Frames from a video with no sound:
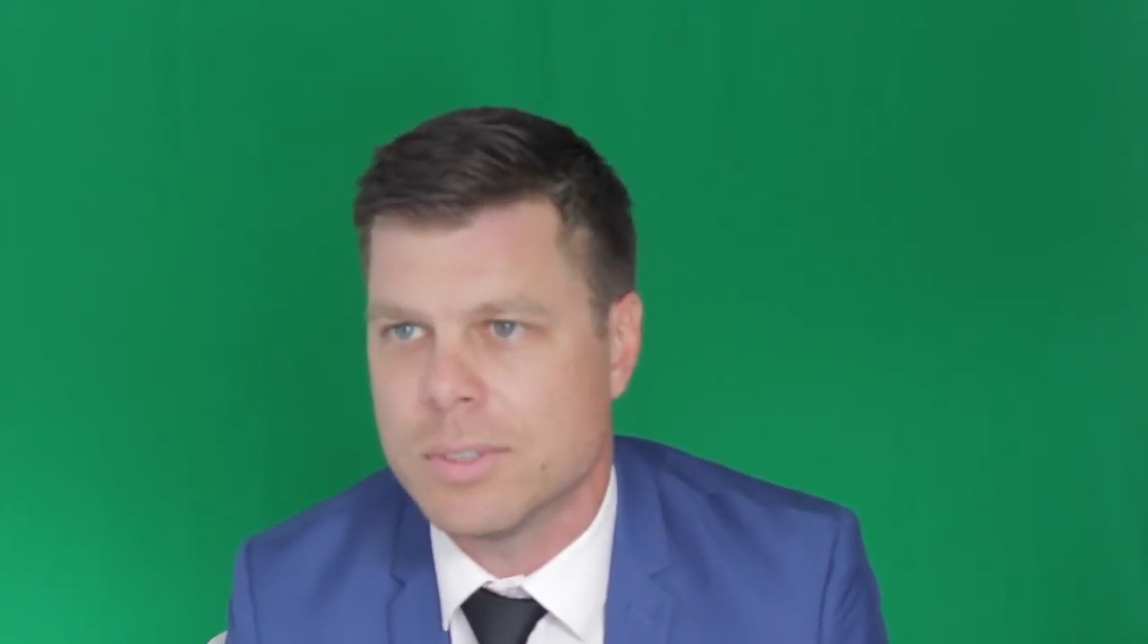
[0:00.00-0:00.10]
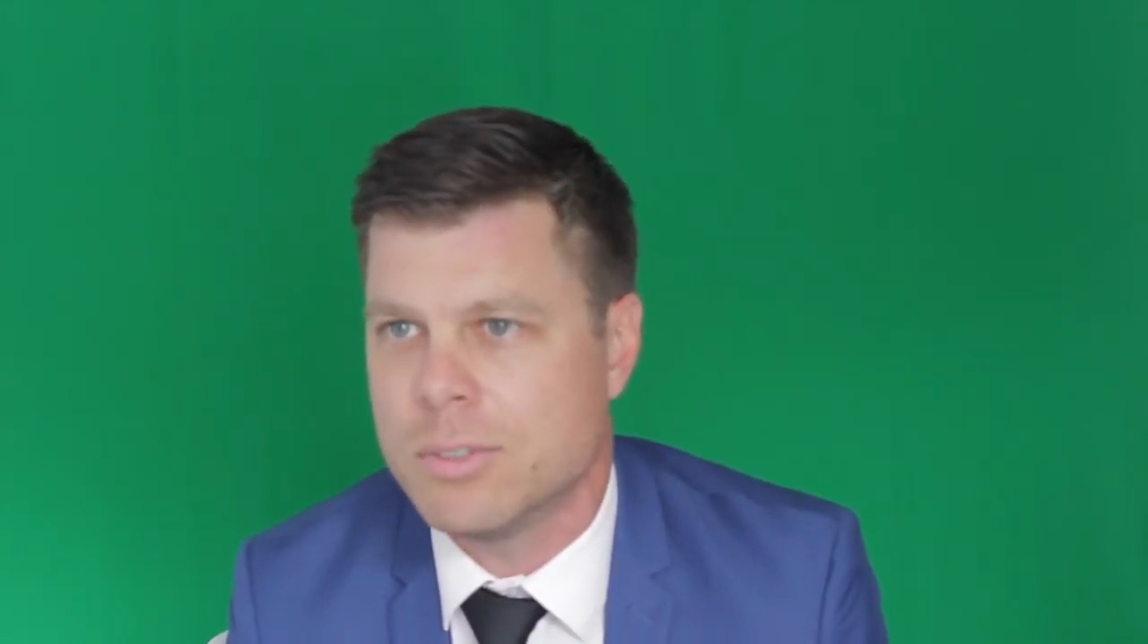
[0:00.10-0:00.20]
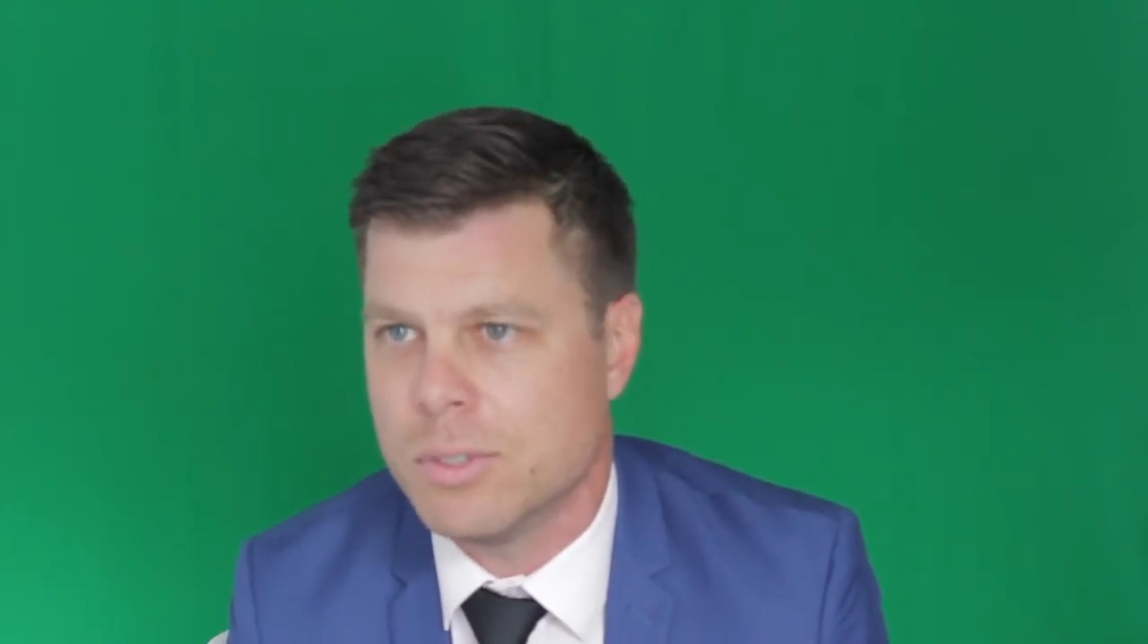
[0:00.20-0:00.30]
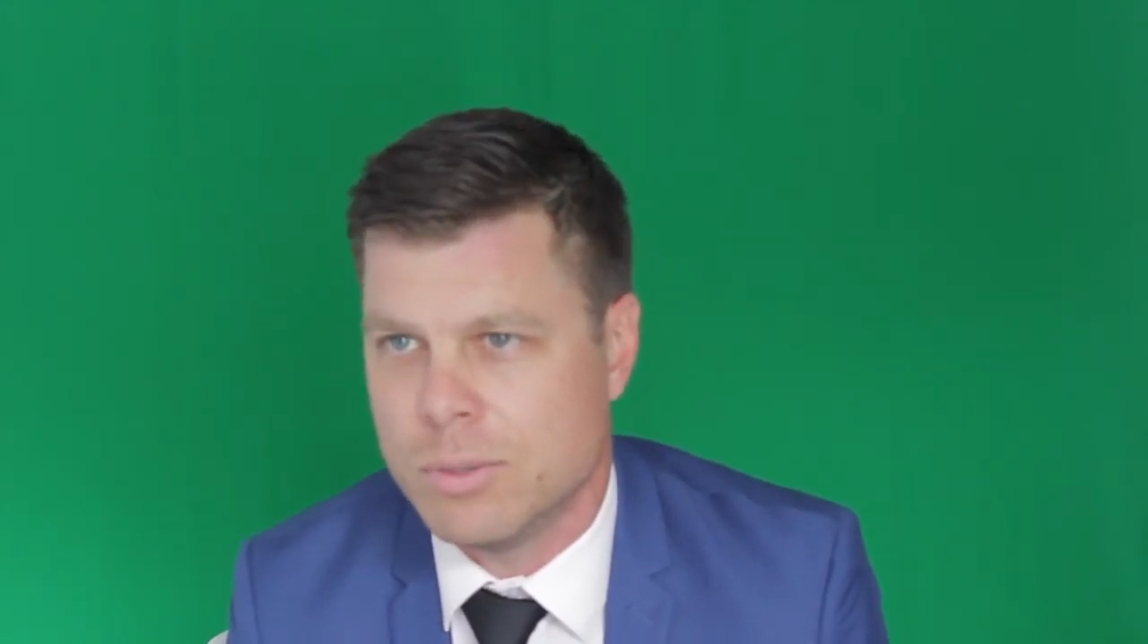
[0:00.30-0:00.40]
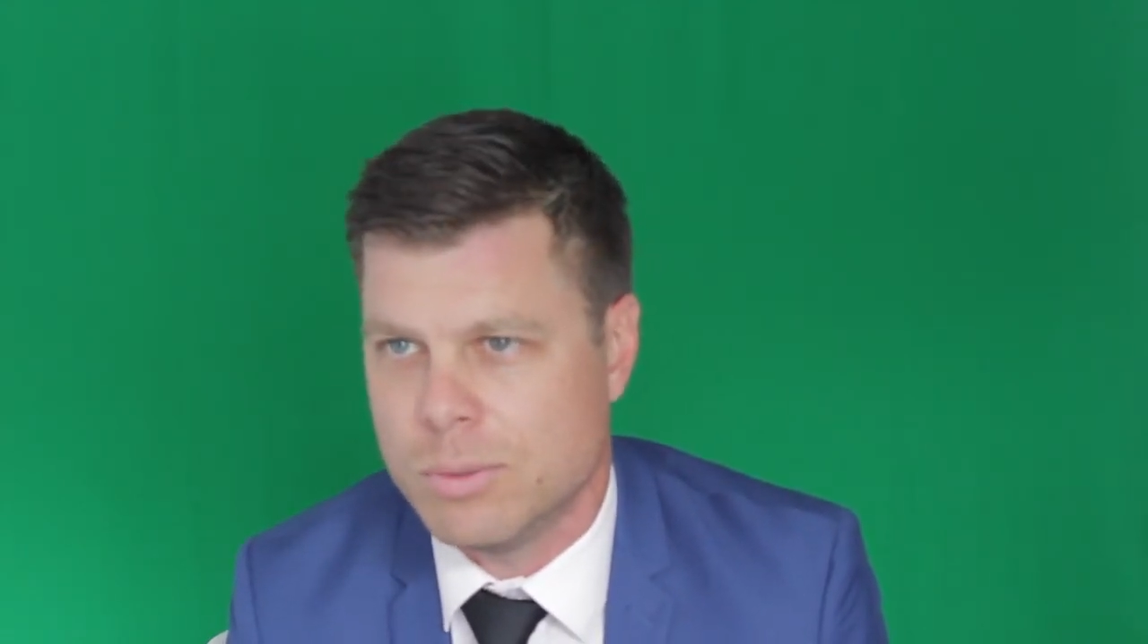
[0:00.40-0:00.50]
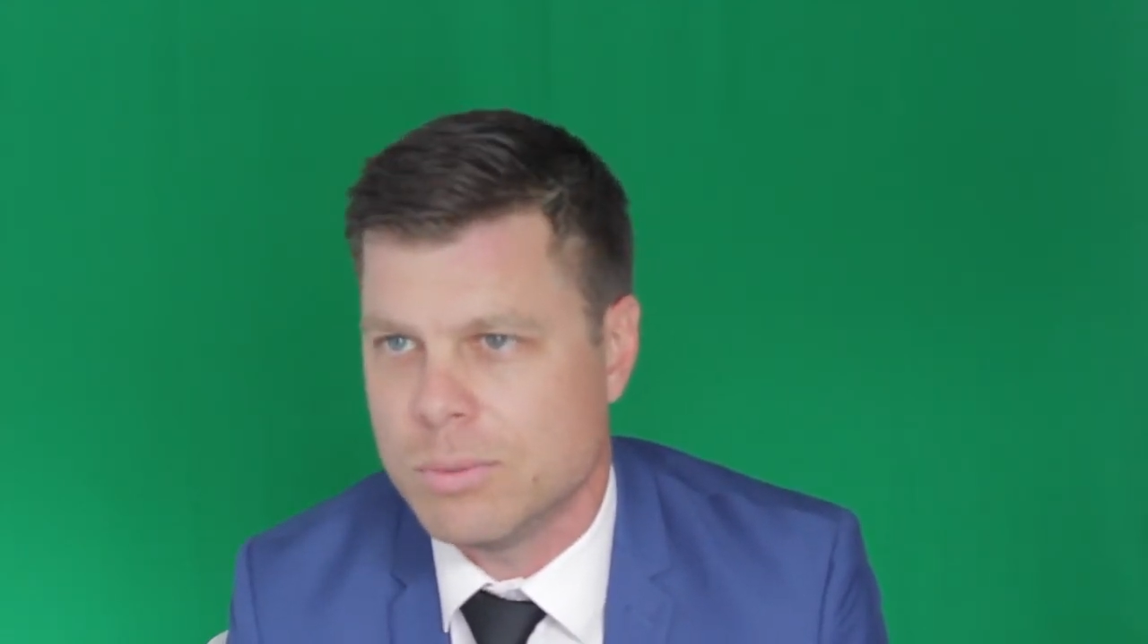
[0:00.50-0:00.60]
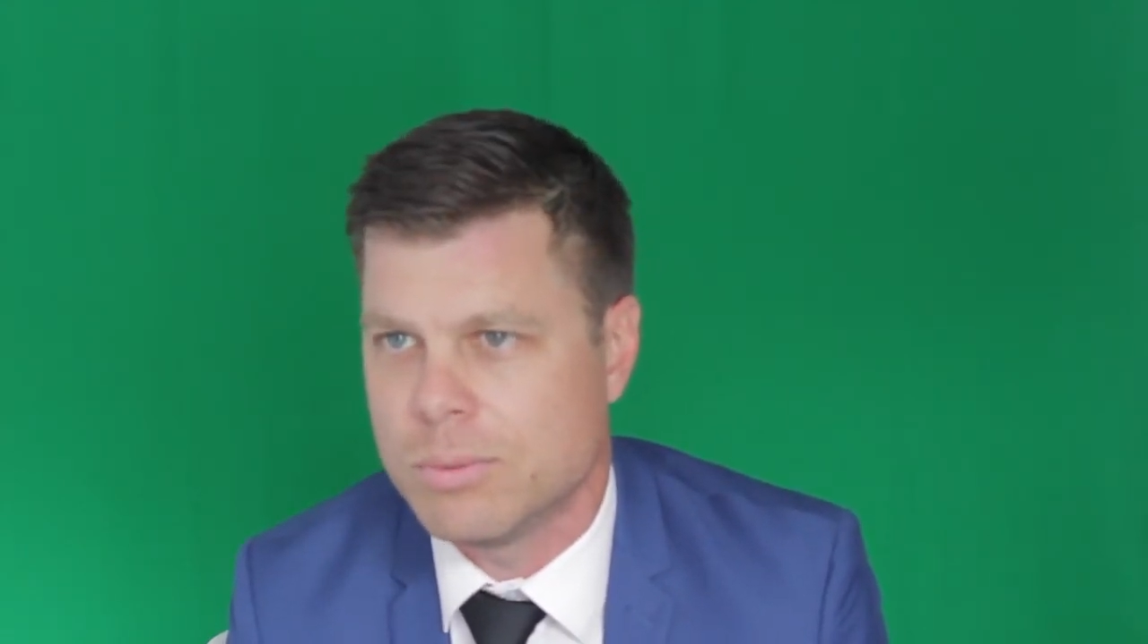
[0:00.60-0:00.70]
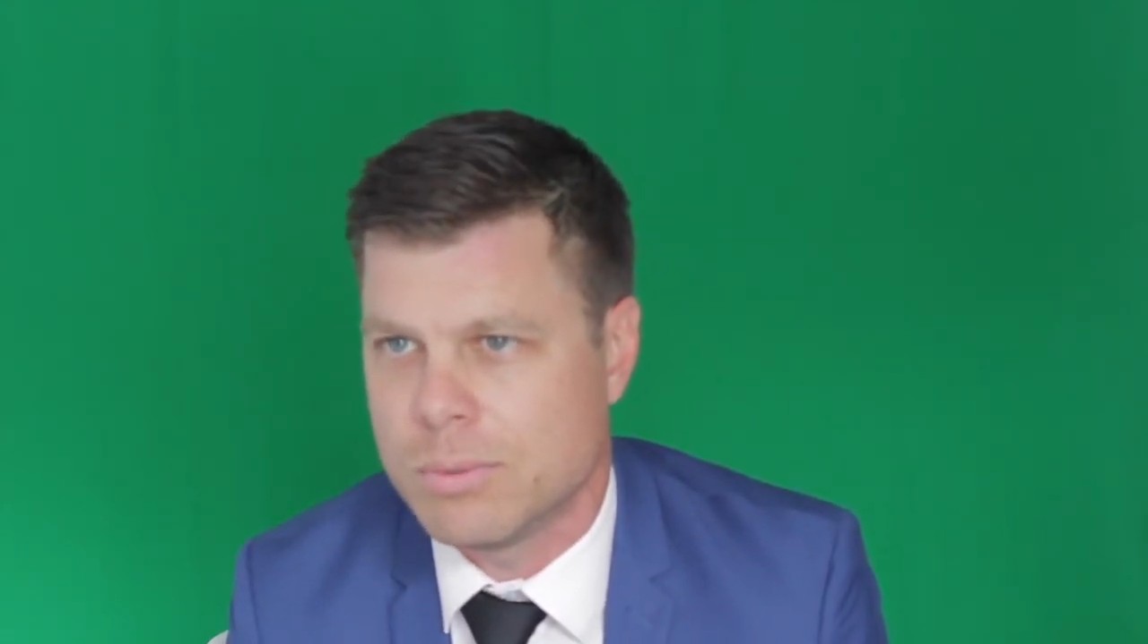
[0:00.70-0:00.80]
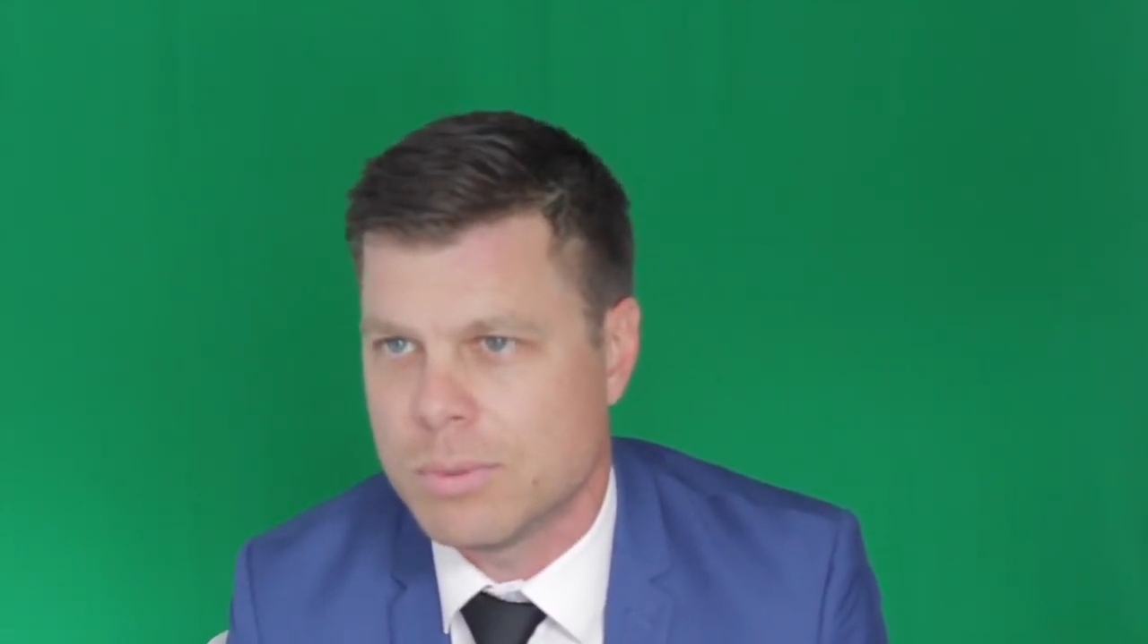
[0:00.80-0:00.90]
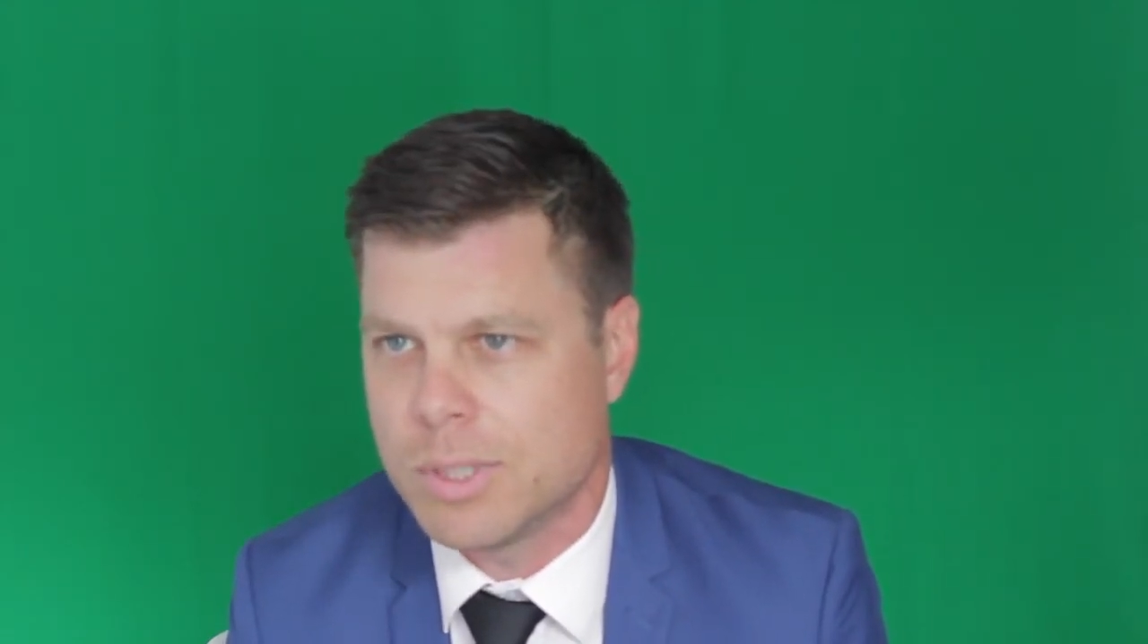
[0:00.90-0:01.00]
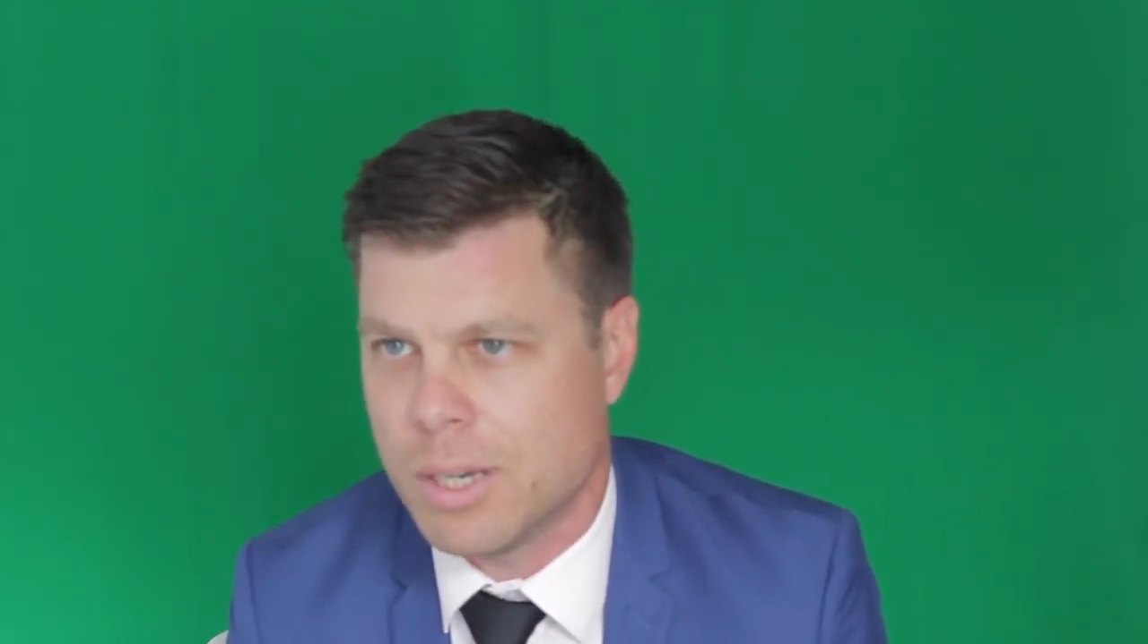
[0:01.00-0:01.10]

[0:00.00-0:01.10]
to do to